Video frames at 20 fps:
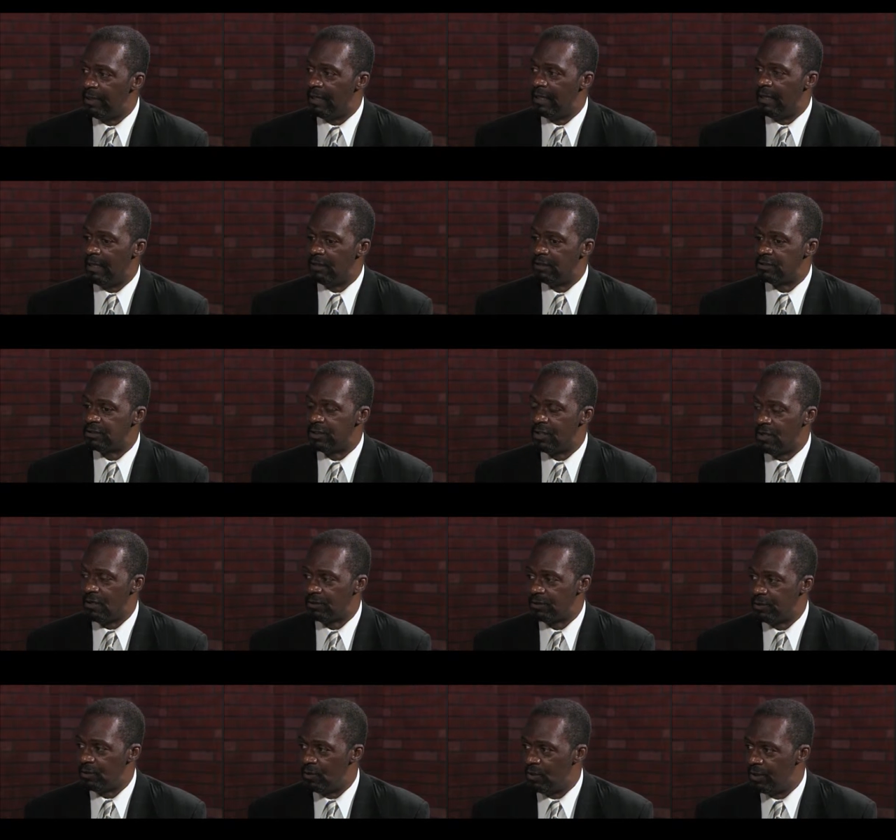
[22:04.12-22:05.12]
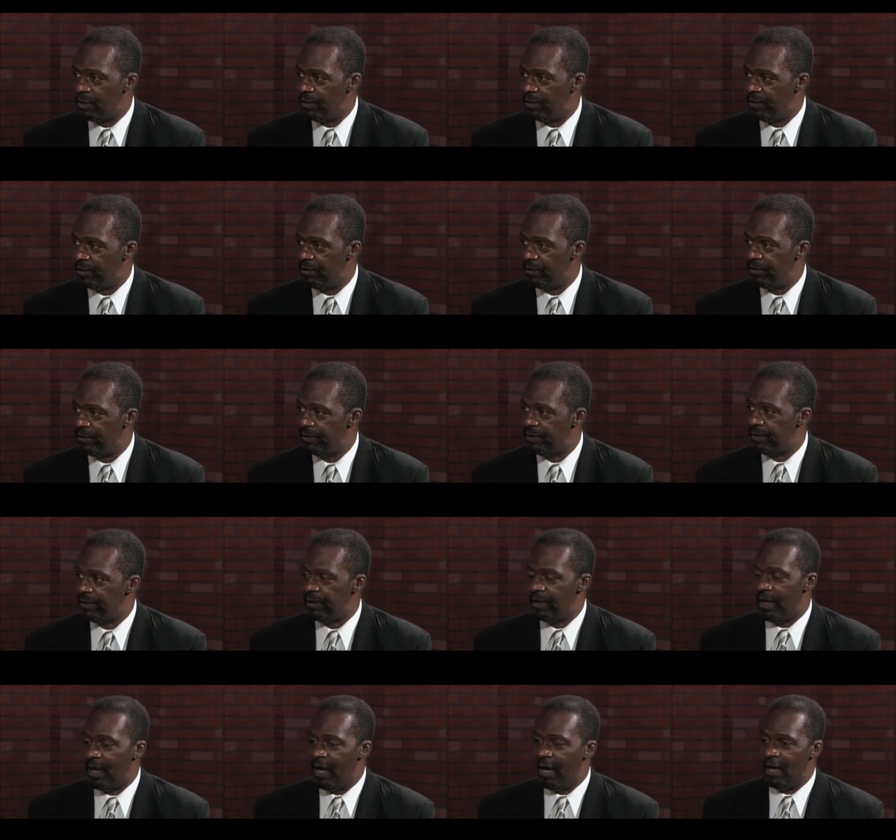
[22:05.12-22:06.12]
how to talk to one another,
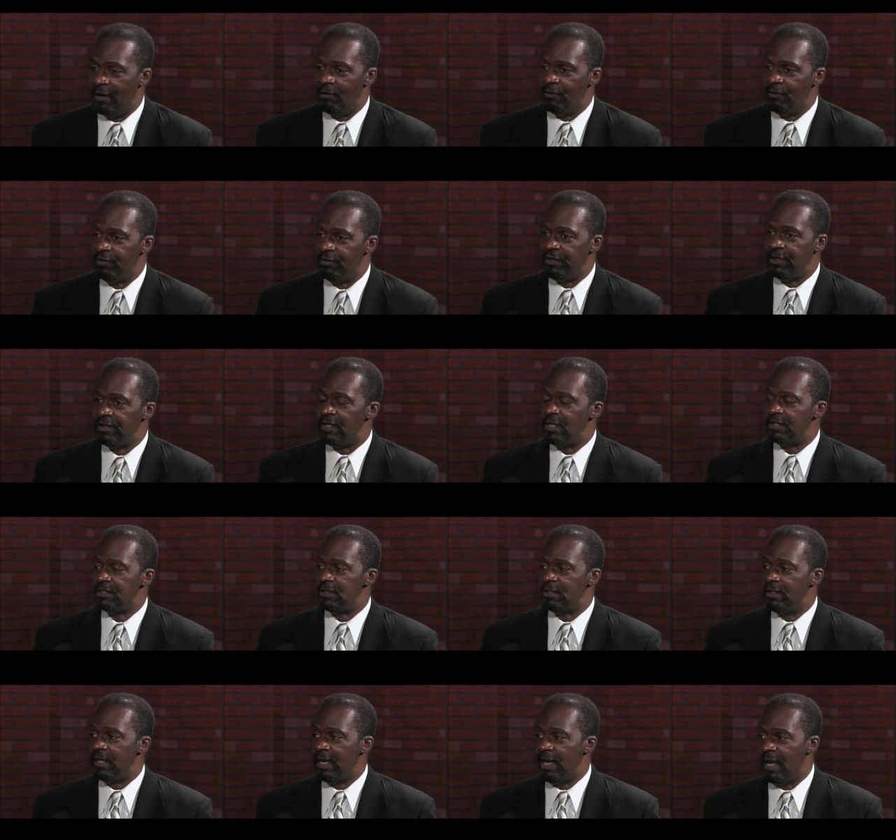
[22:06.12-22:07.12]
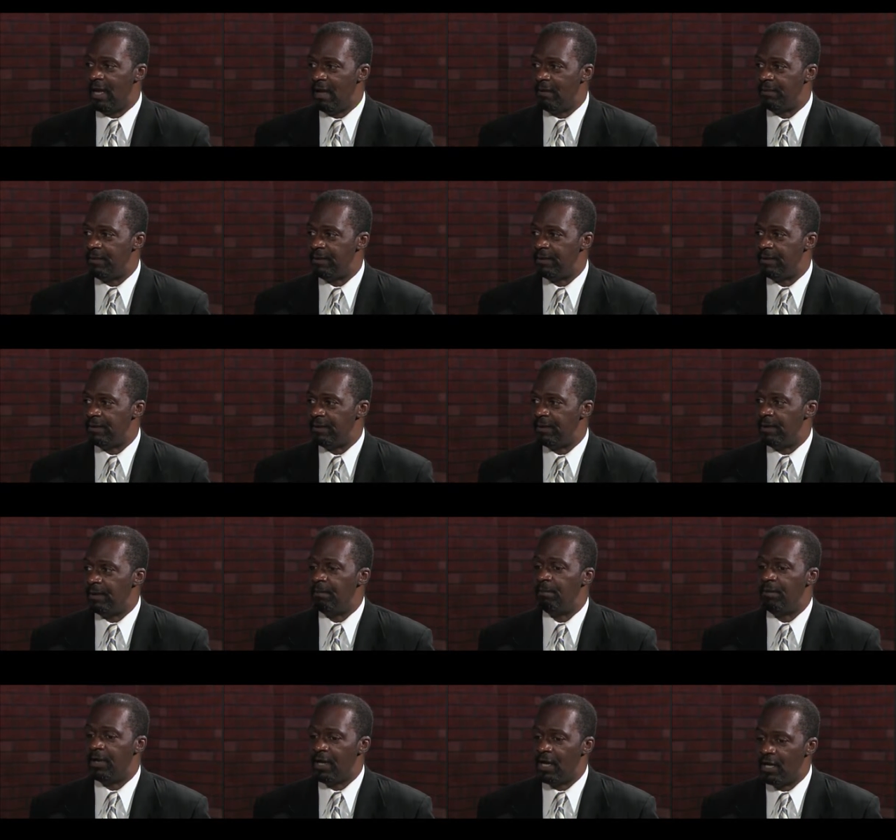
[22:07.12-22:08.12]
I don't think that's going to happen.
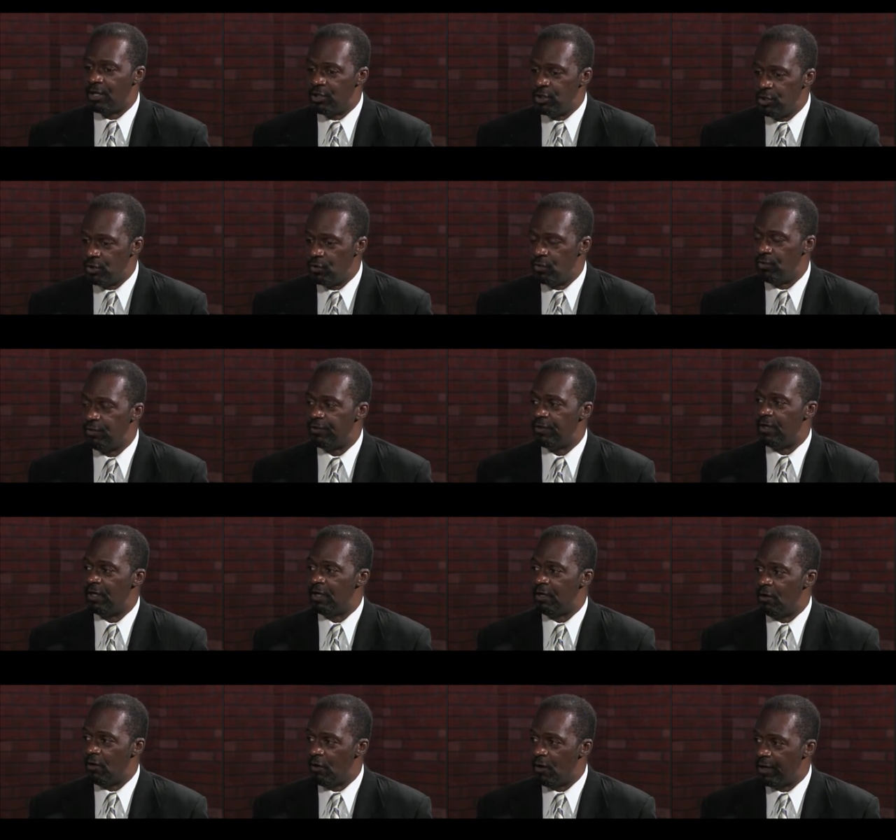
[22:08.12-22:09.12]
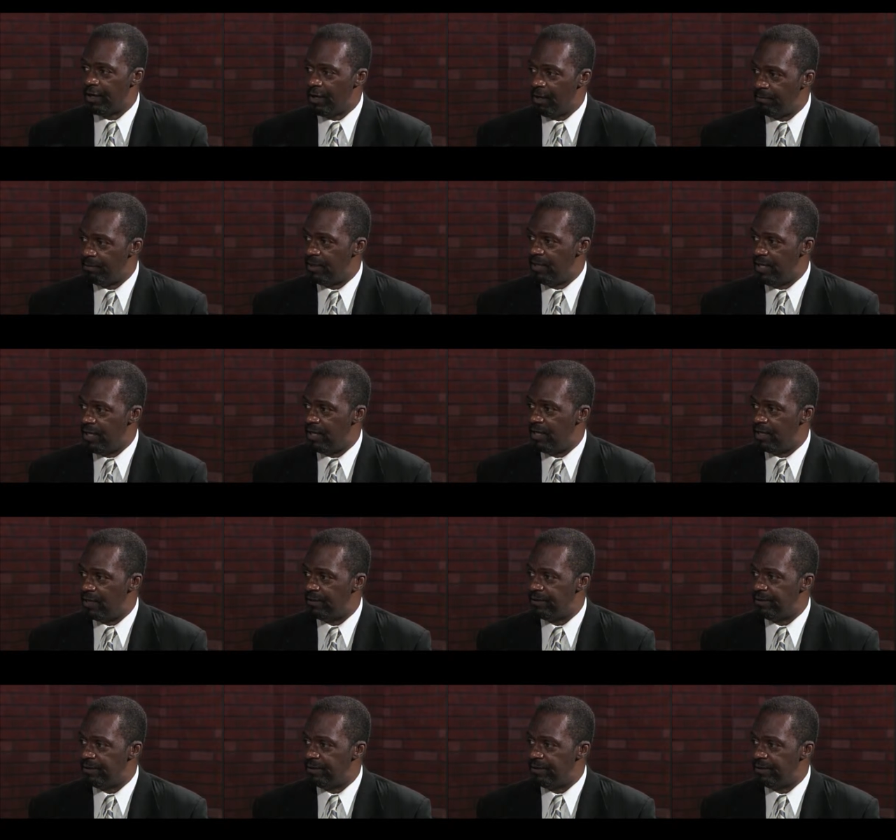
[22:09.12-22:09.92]
But our youth are caught up in it.